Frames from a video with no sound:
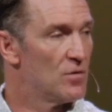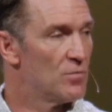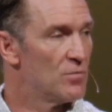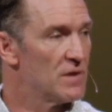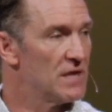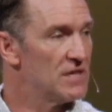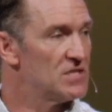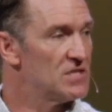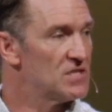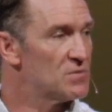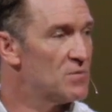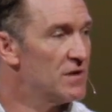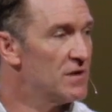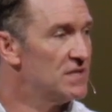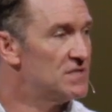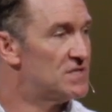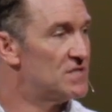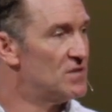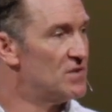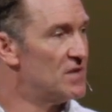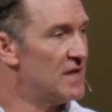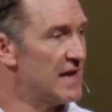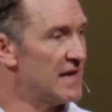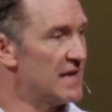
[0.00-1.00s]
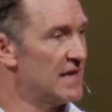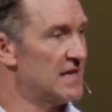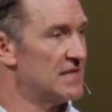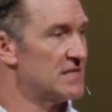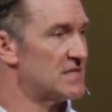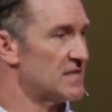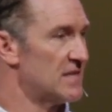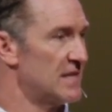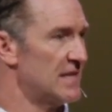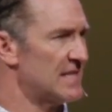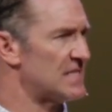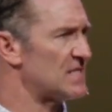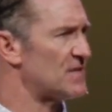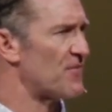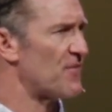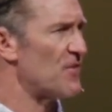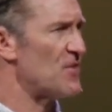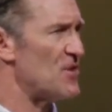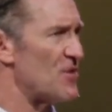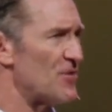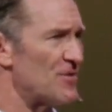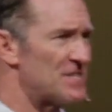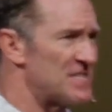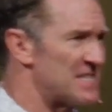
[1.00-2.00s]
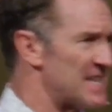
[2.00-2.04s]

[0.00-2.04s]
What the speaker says: But I just want to do that as it's for your